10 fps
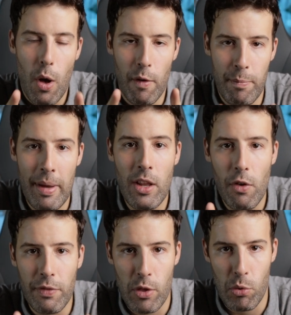of many
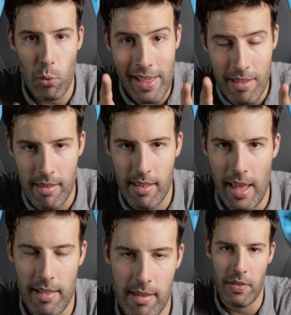of the swing
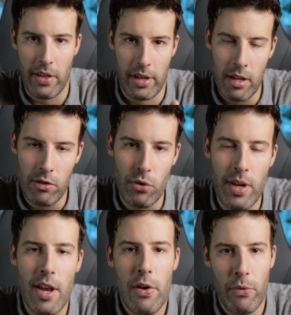states in the
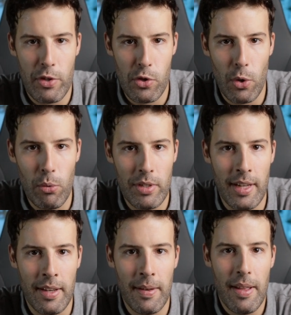country,
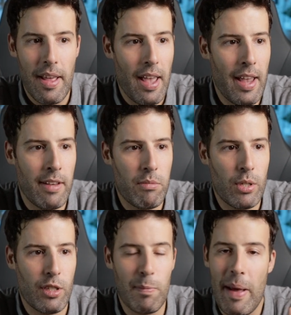resulting in
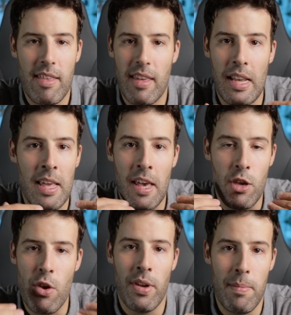just basically a
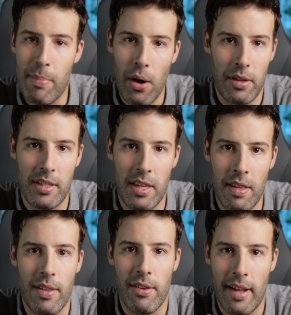uniparty
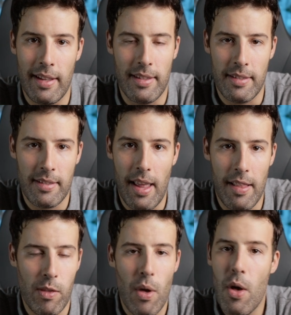in the United
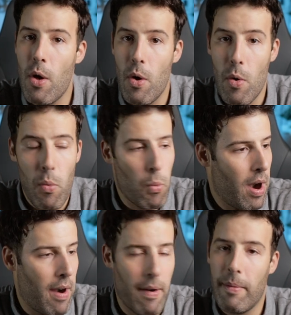States
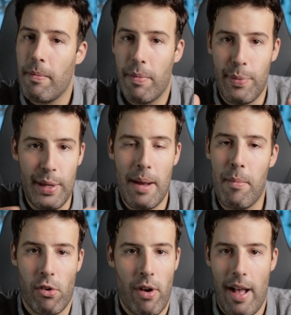where the
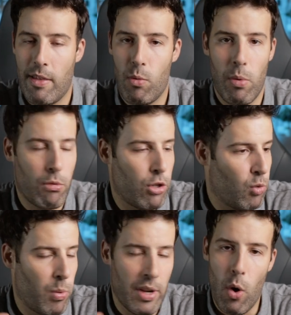Democrats will
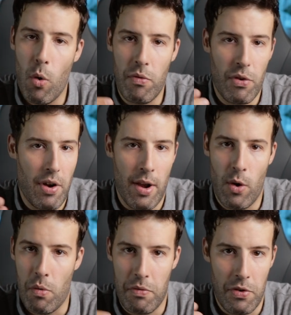just win over and
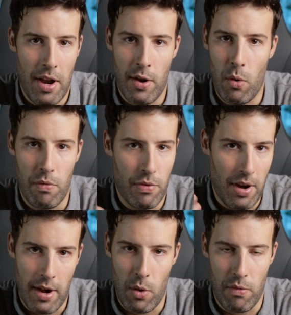over and over
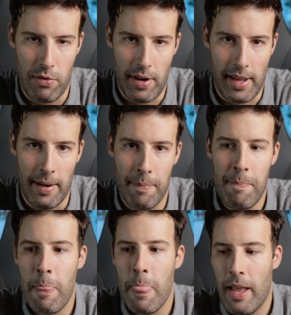and over again.
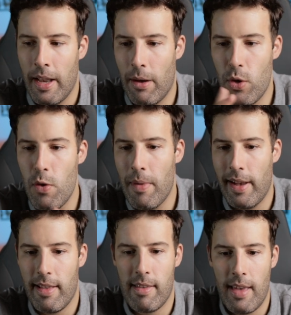Now, you
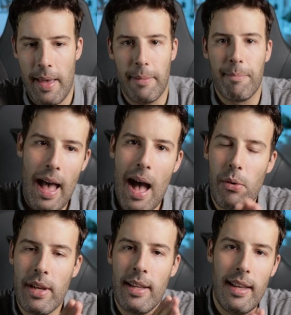might say, how
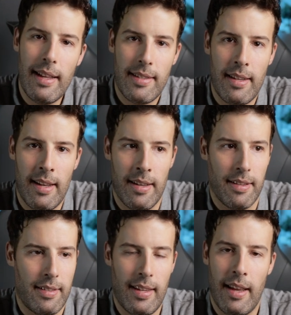can letting
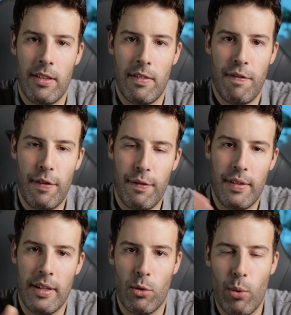in 10,
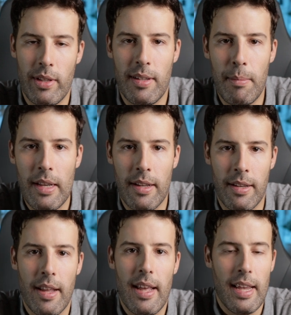15, 20
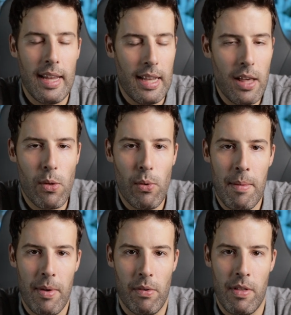million illegal
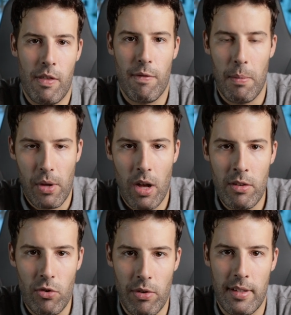immigrants from
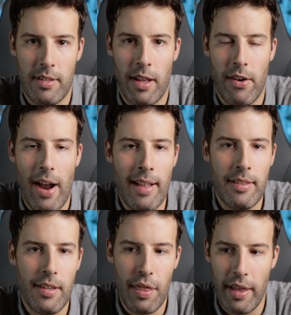countries that are
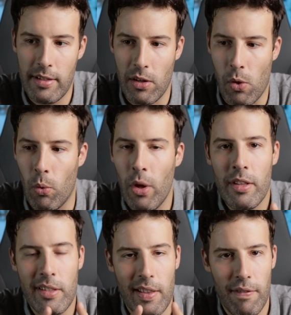antithetical
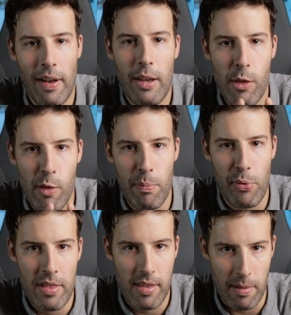to the values,
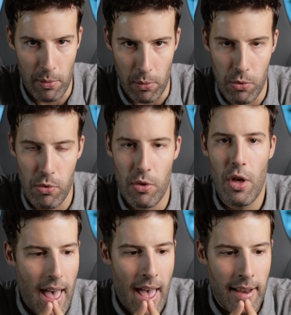principles,
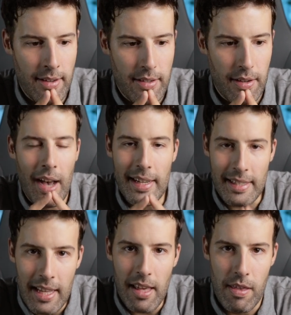and
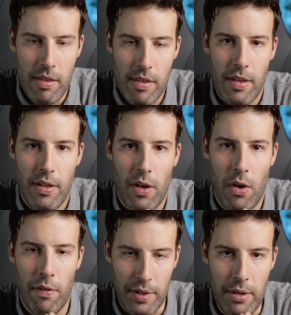ideas
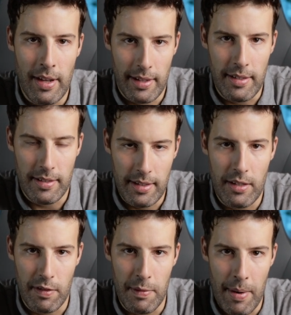of the United
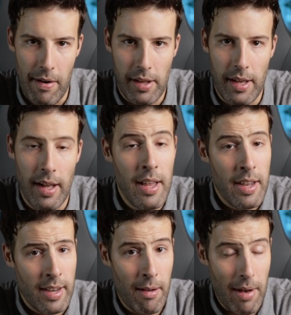States of America.
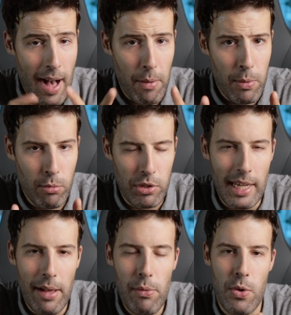Now, I will
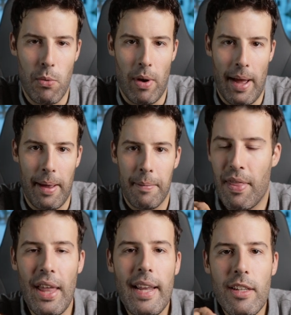tell you why.
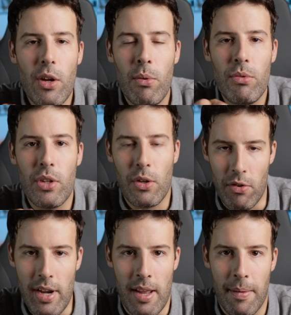They don't
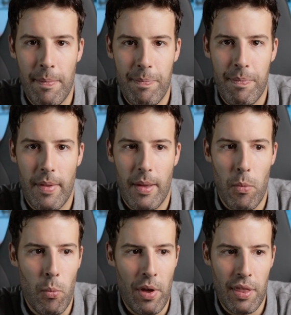agree
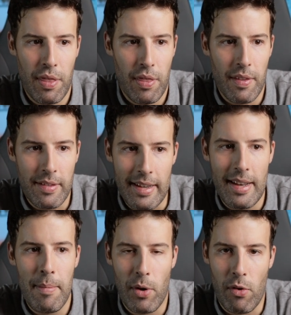with the
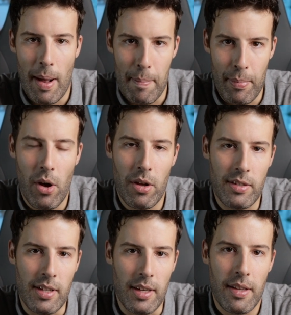Democrat
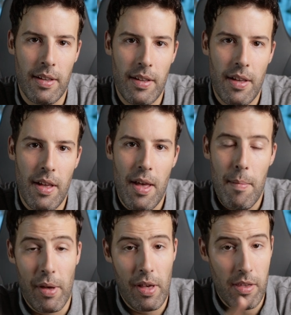Party
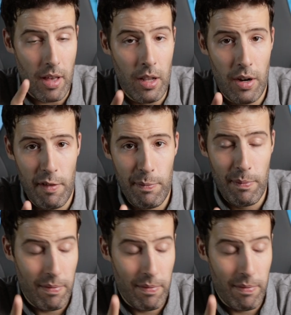because a lot of